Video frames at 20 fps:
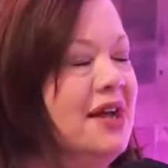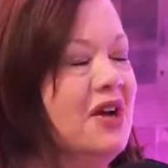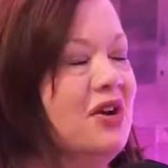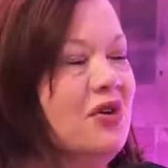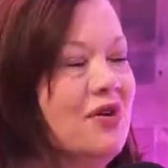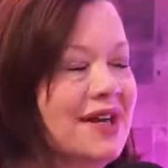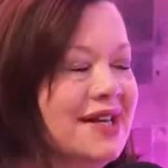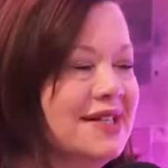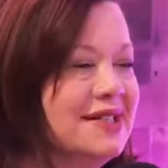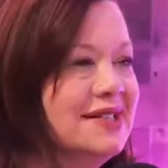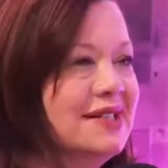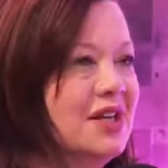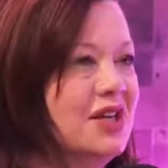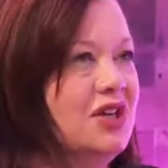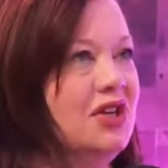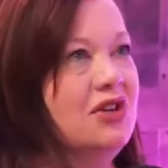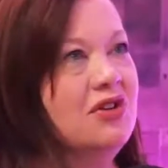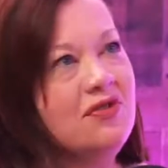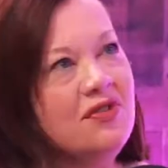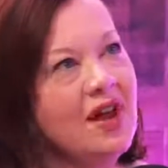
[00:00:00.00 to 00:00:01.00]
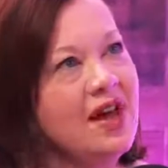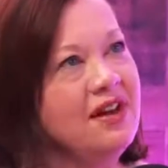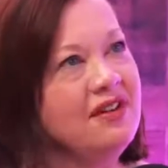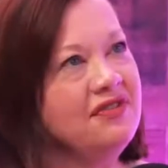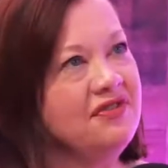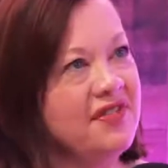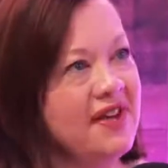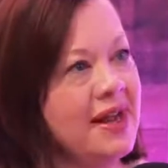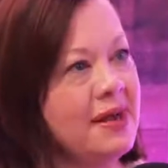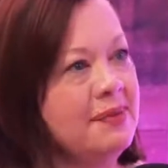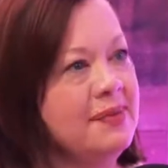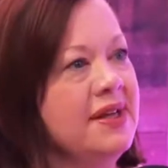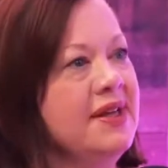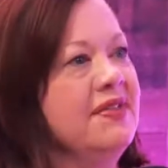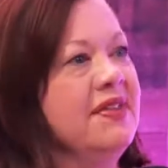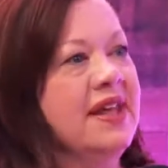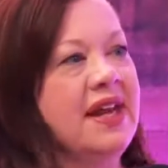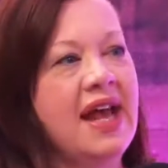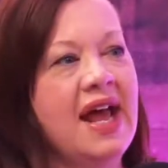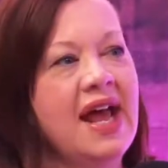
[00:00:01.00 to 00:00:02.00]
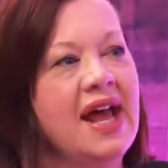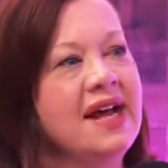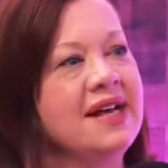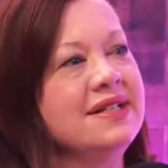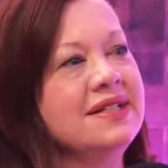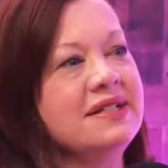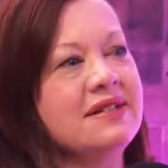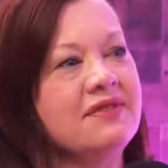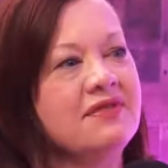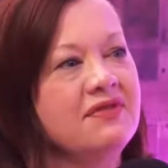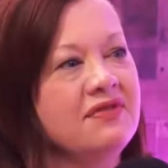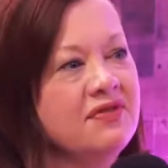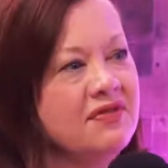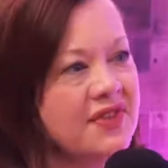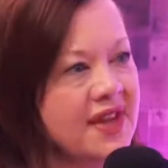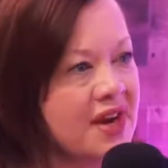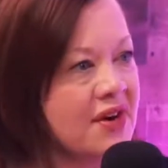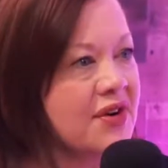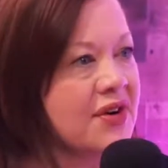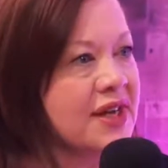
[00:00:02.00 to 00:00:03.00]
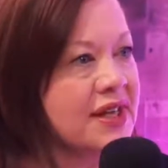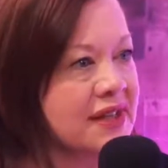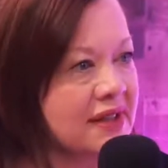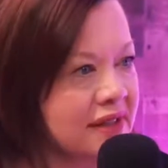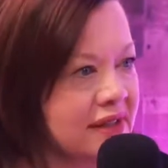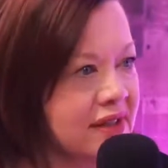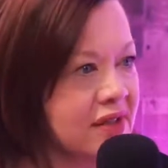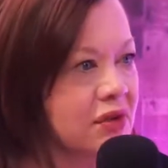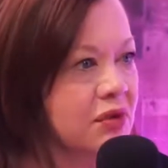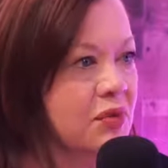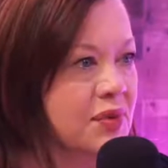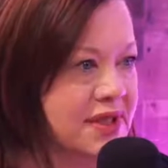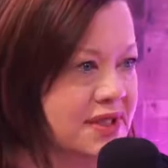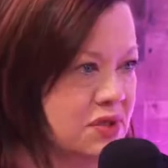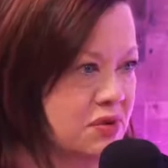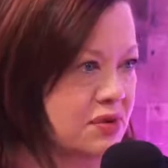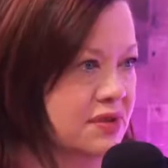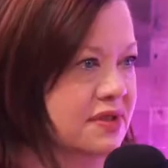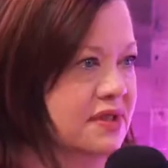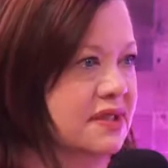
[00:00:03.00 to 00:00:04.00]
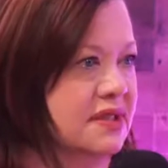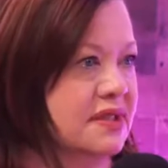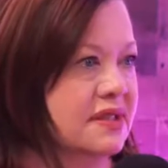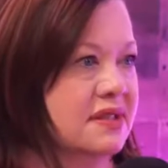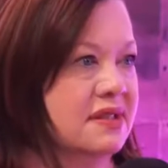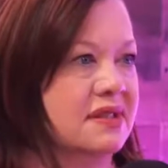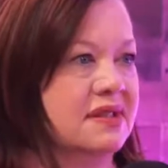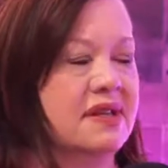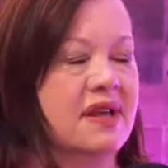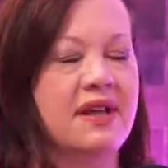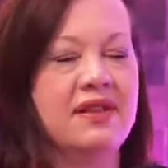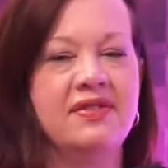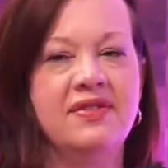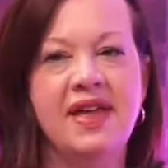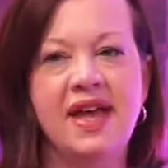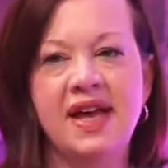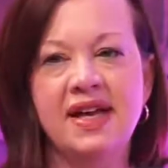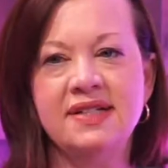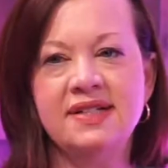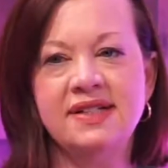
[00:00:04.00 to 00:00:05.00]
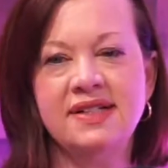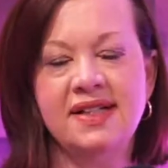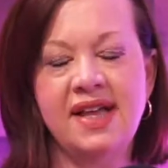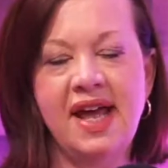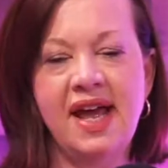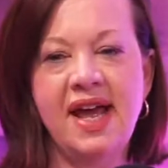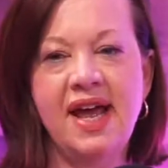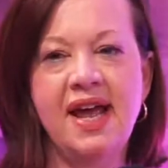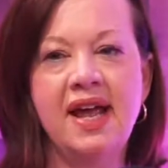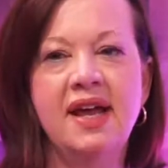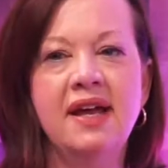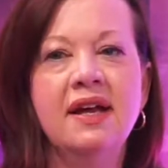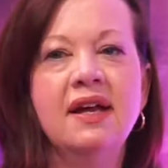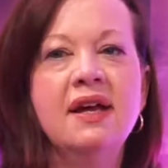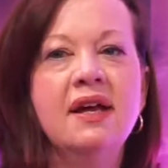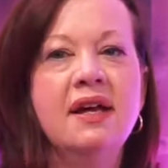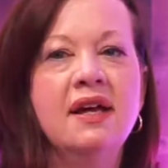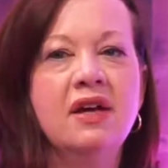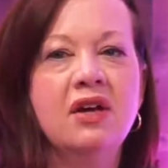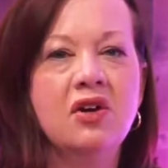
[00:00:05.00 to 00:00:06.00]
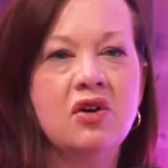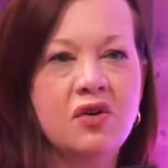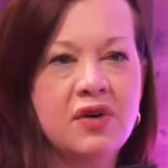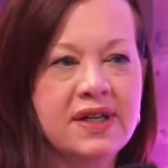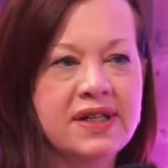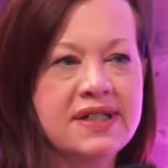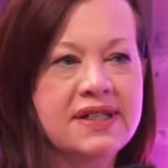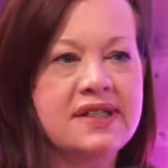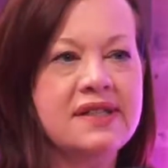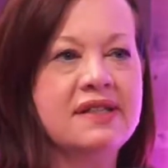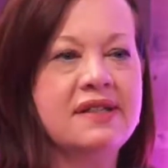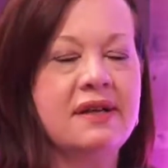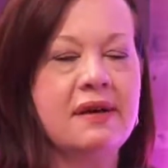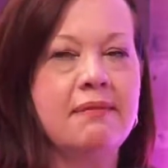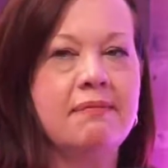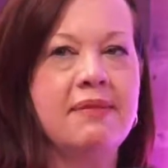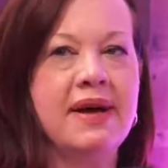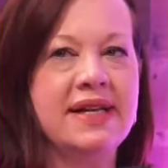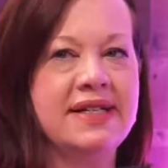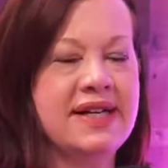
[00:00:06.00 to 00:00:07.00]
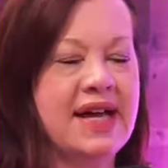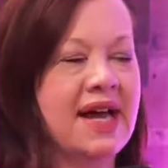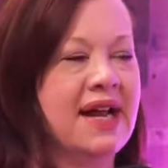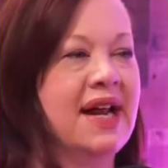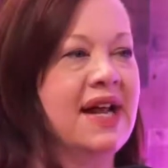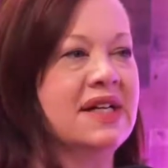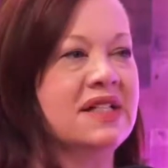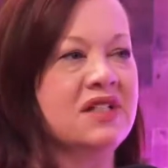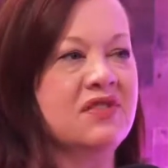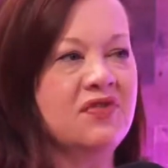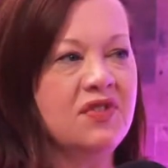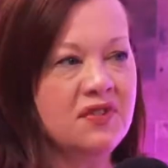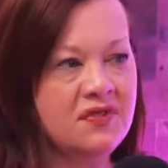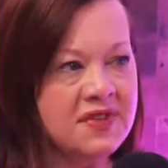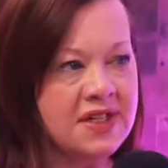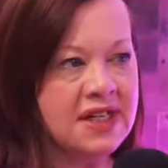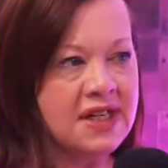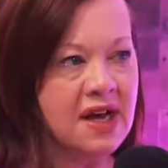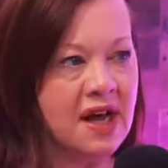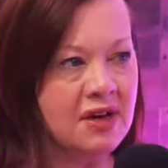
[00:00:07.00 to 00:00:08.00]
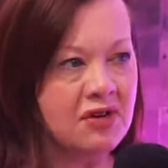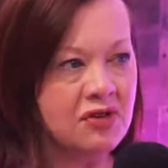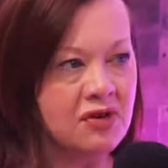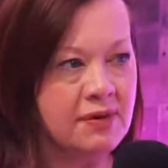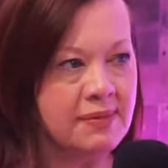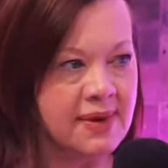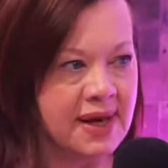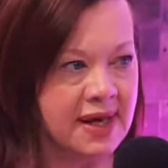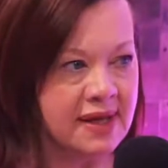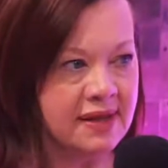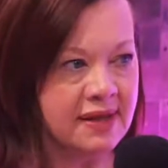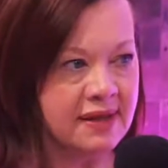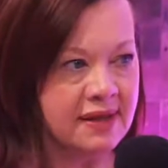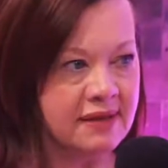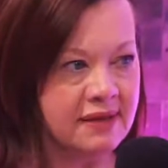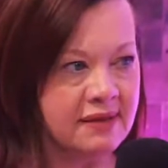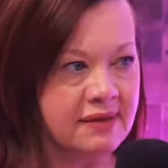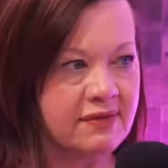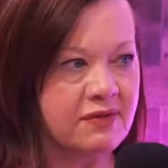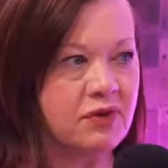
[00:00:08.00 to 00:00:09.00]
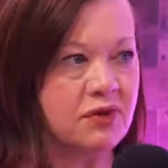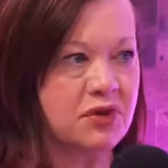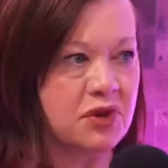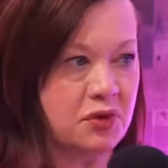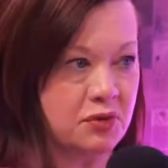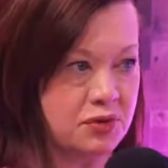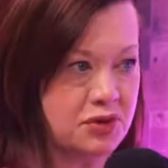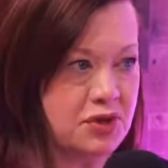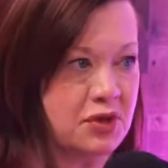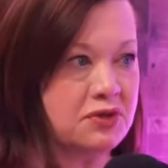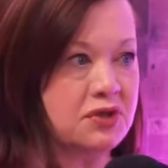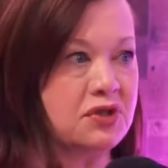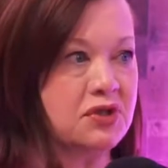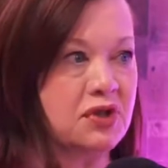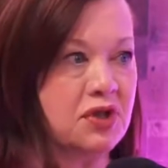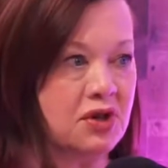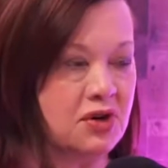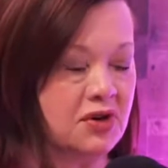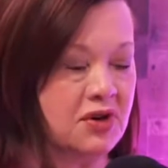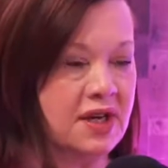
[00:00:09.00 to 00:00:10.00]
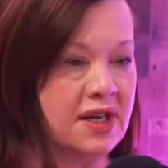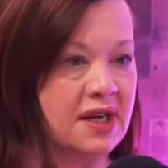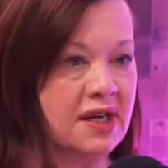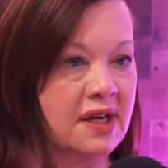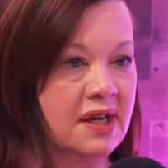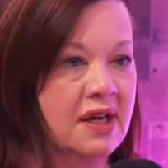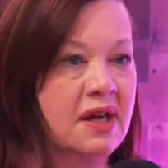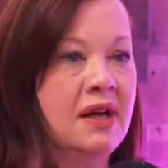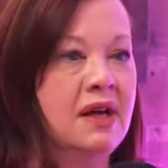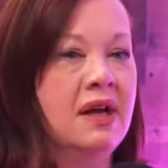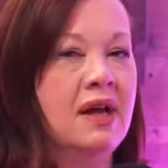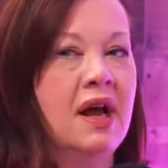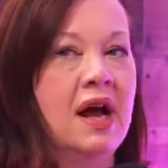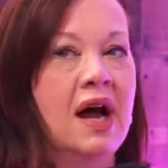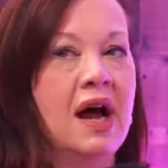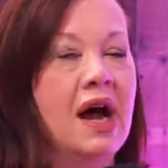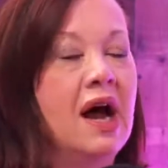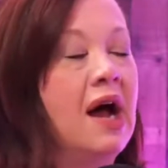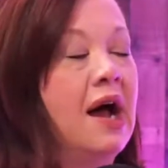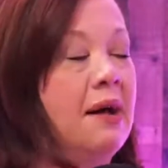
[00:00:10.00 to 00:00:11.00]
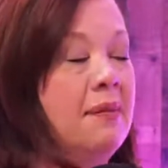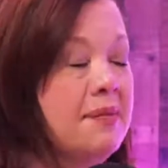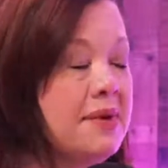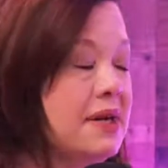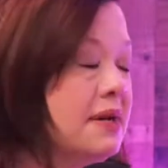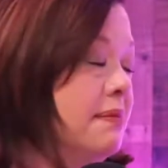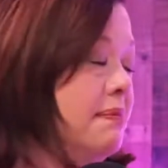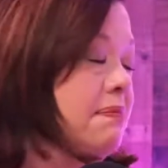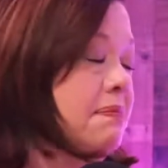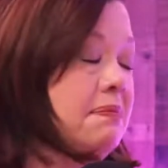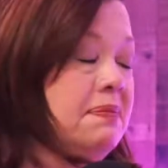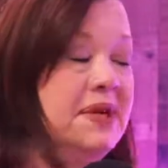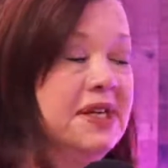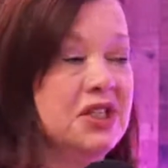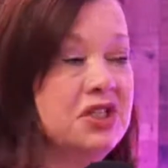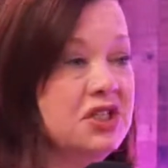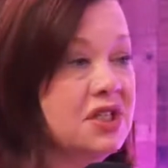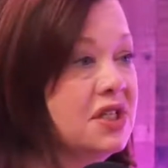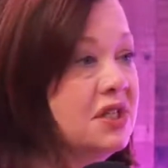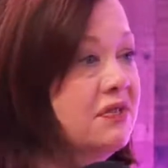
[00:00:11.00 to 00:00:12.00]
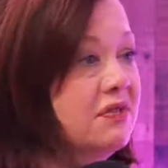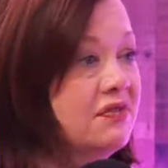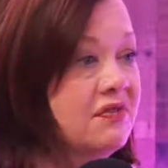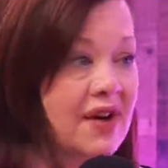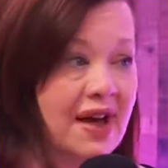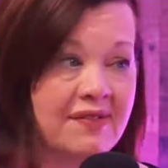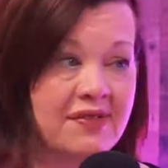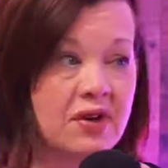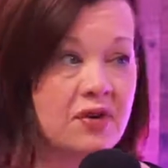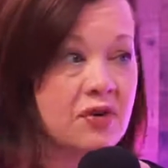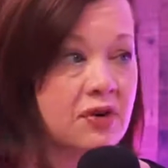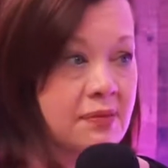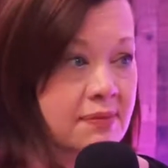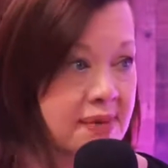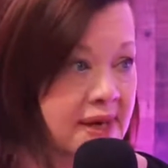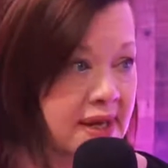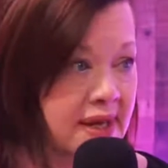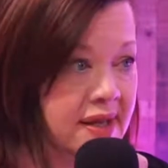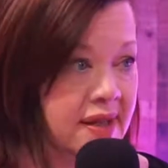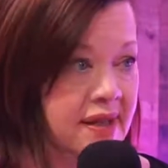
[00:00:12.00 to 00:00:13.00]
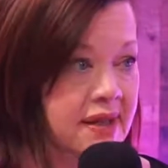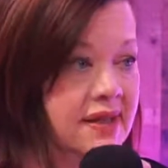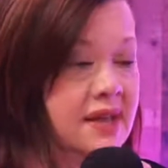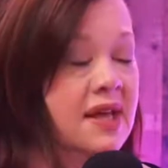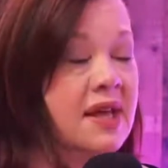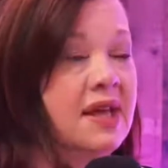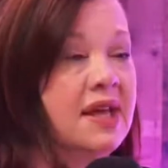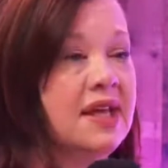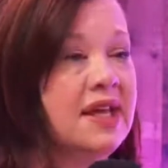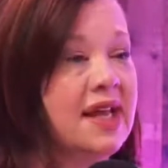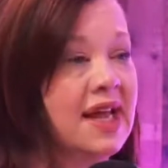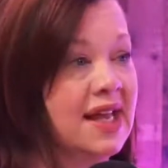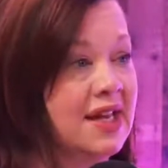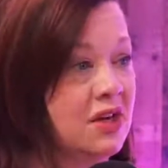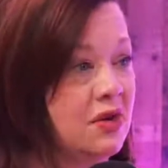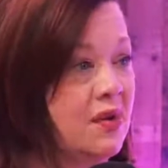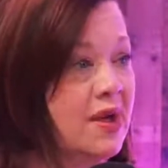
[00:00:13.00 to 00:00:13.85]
Chris, you've got a family that has very little resources. Mm-hmm. They say, Chris, my dad has fifteen hundred a month for through Social Security. I'm going to pitch in five hundred a month can you